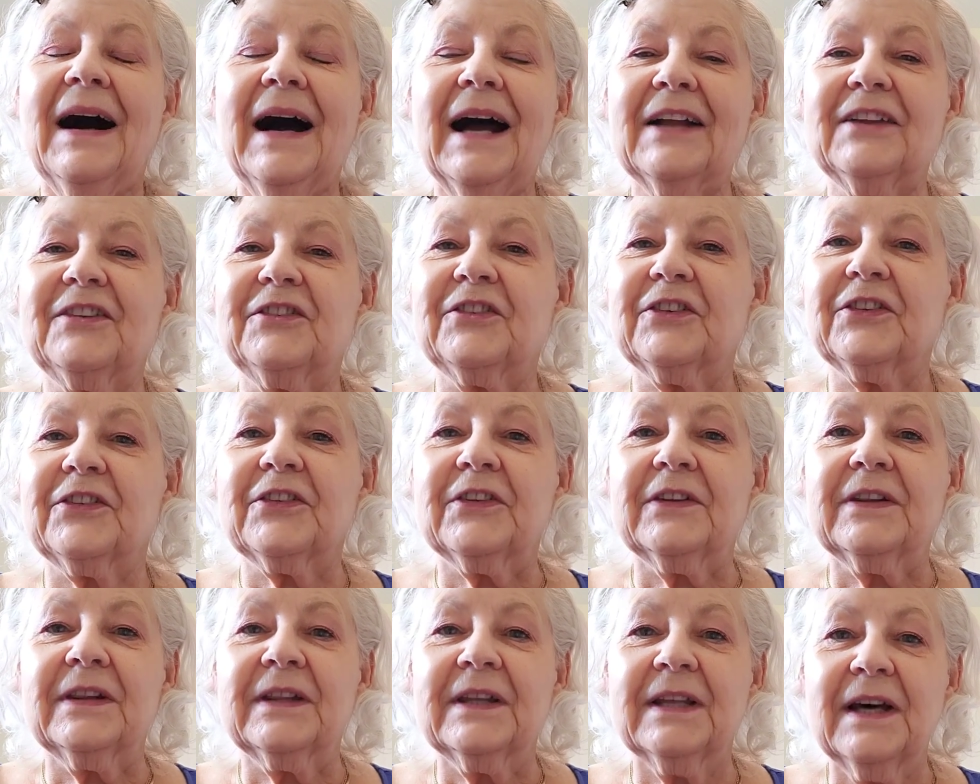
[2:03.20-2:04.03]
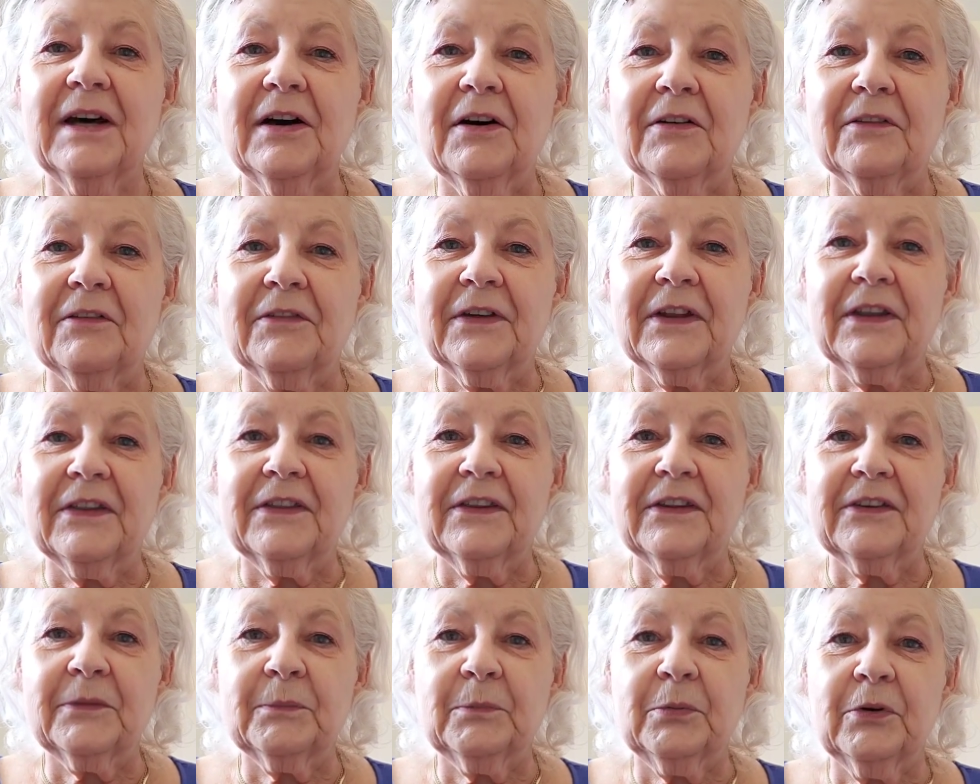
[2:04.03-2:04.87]
I just love
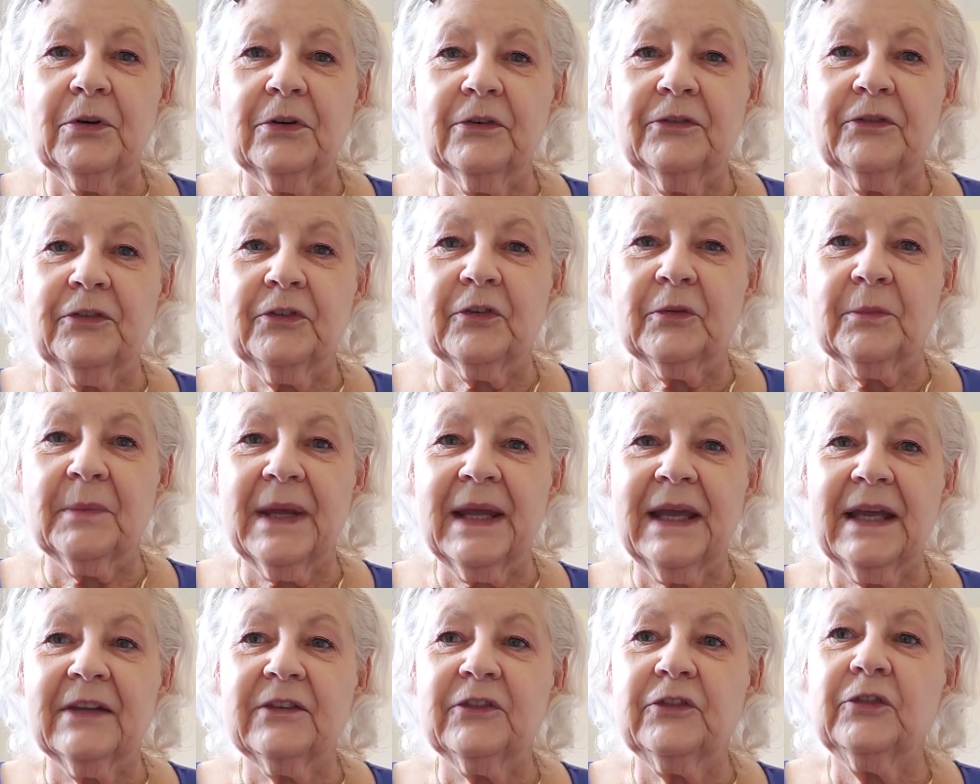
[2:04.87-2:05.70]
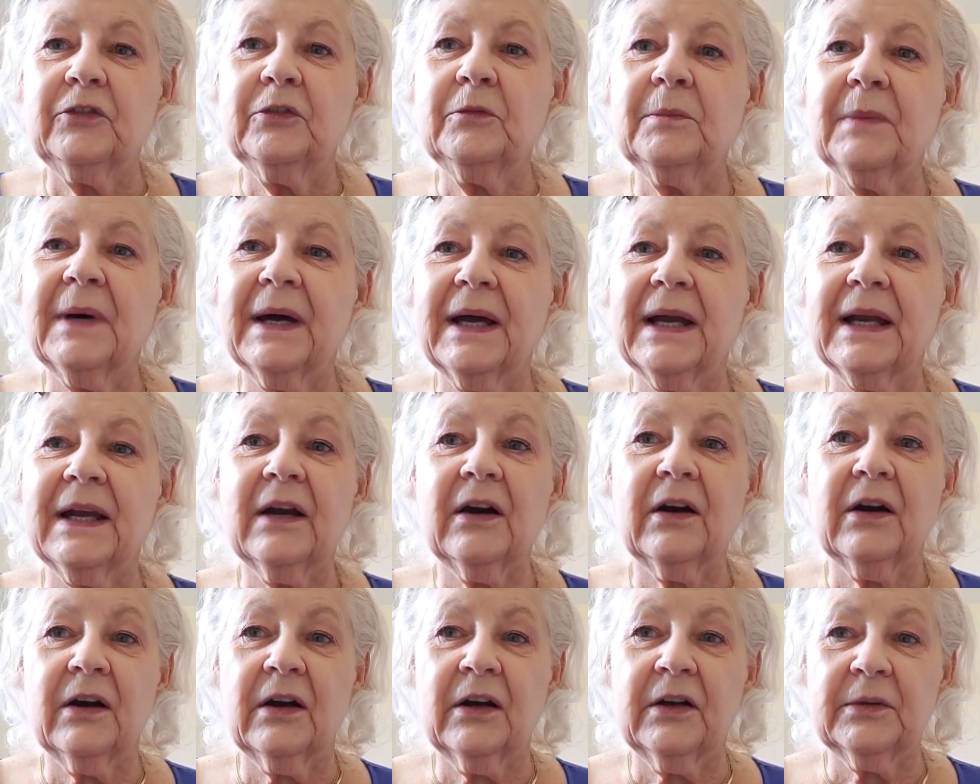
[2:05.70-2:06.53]
this perfume. And to my
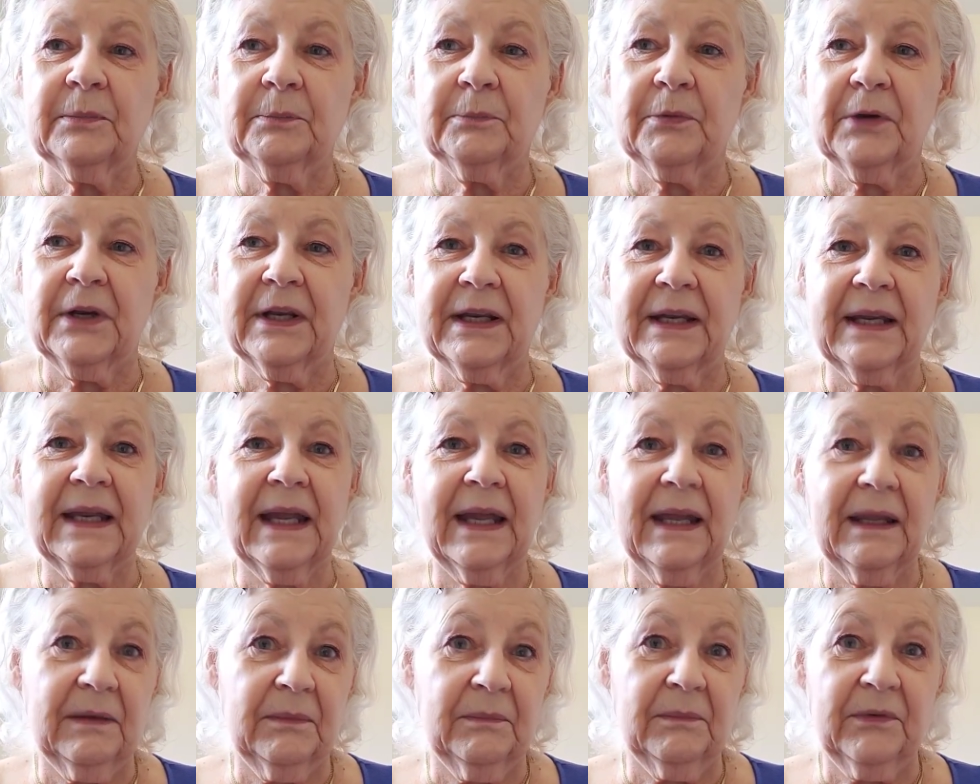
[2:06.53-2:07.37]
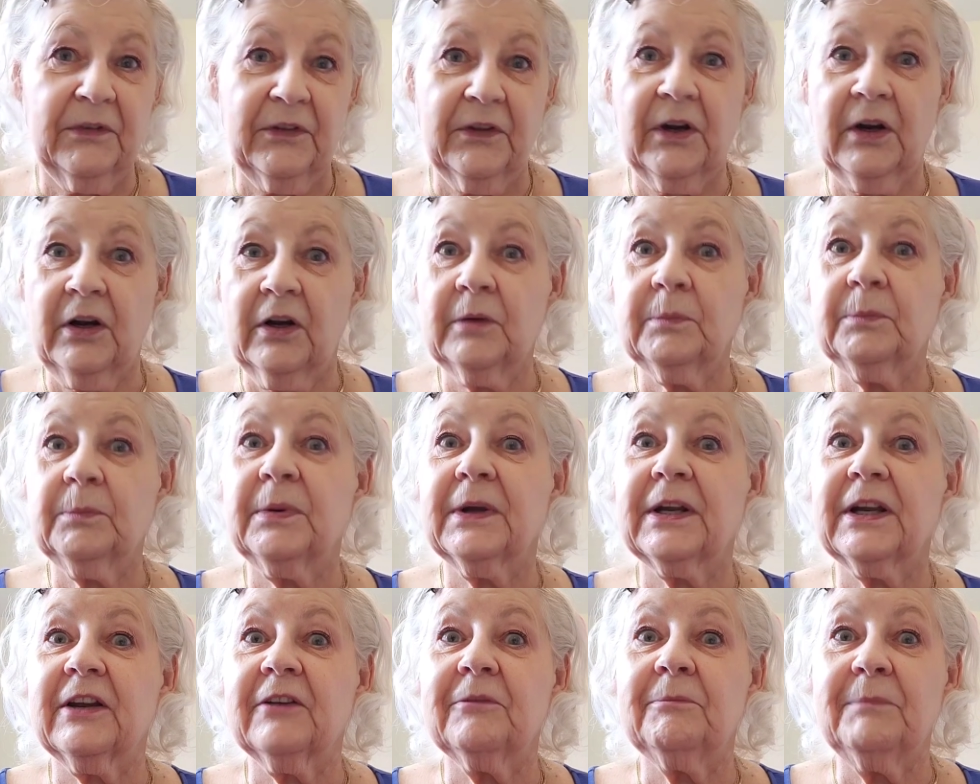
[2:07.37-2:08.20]
heartbreak and the
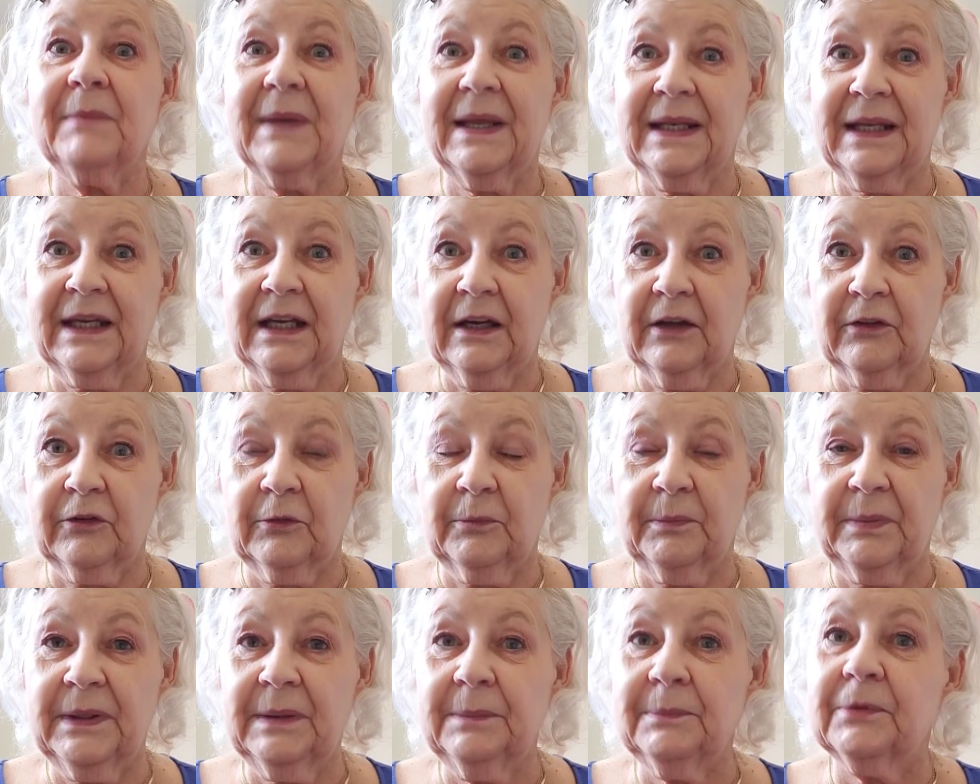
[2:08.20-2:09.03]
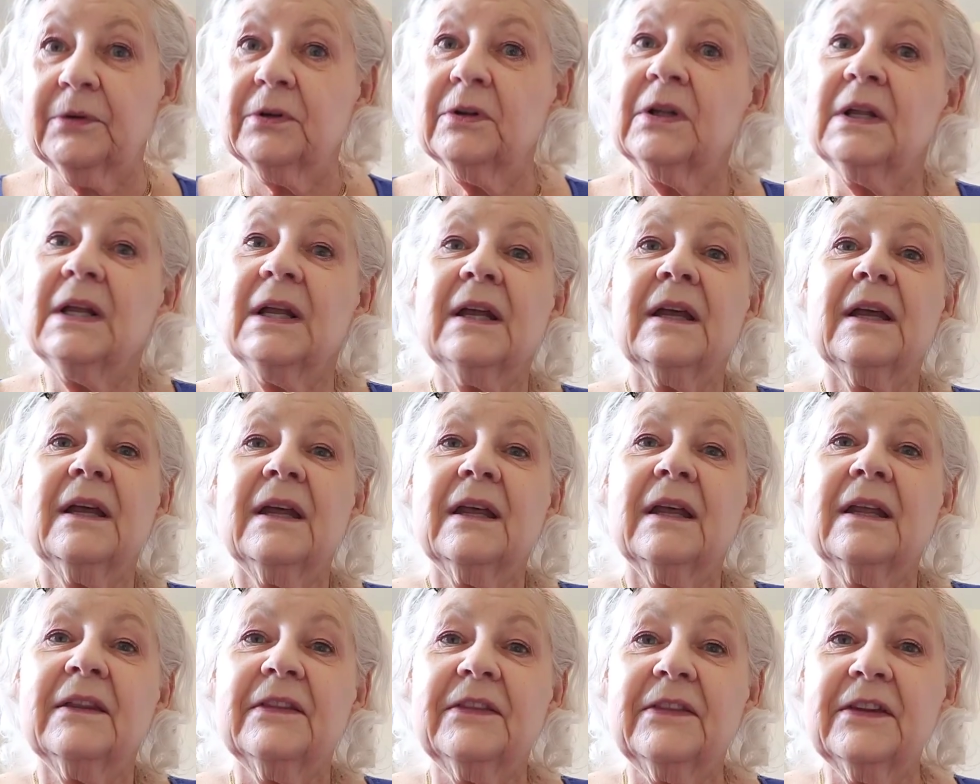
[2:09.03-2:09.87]
heartbreak of many other people,
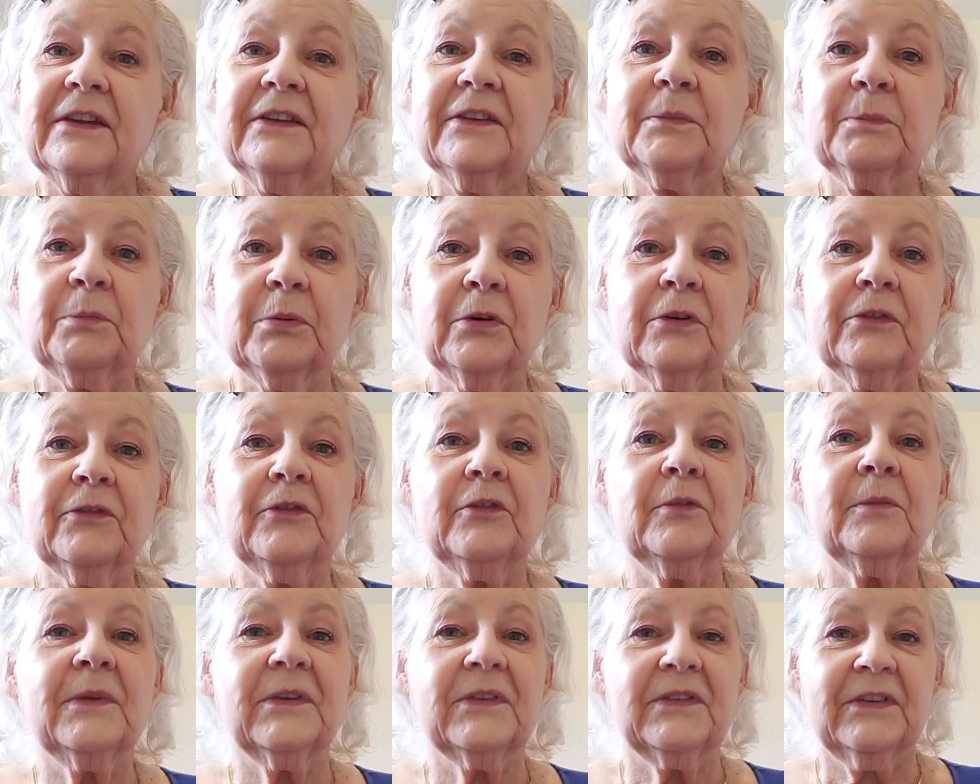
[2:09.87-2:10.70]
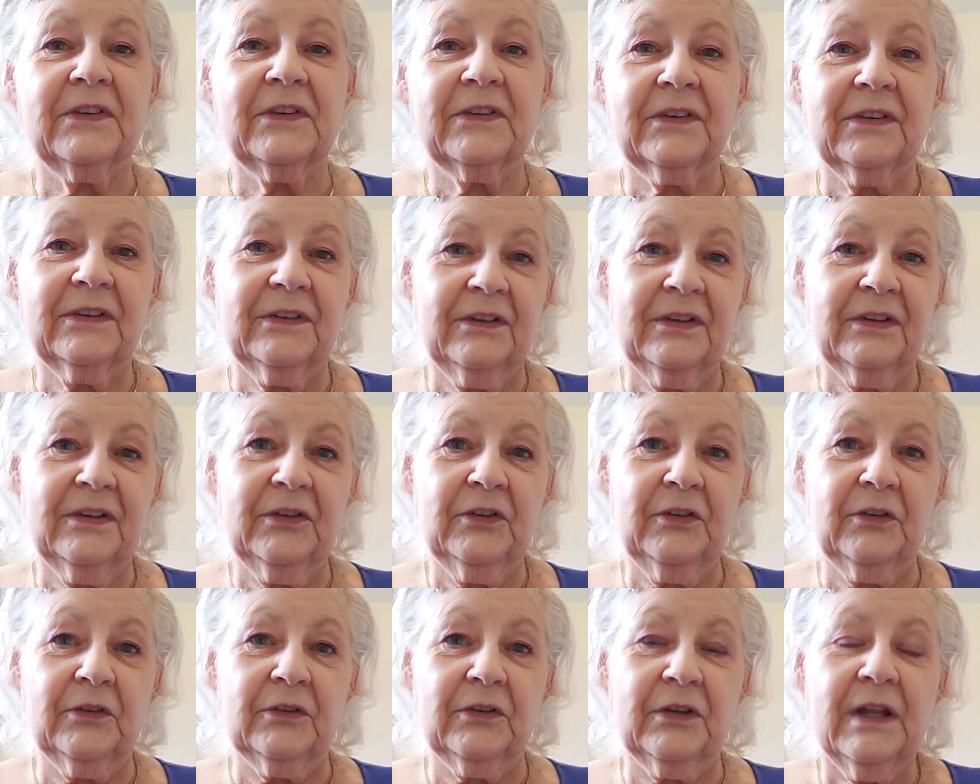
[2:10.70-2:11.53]
this perfume is
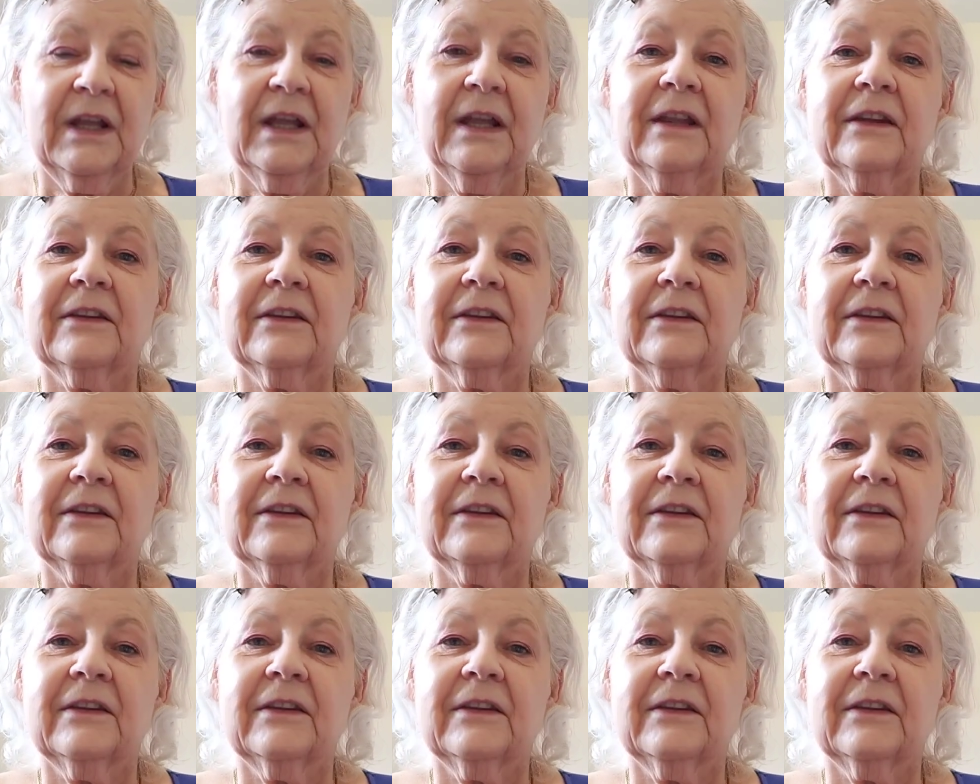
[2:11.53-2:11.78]
discontinued.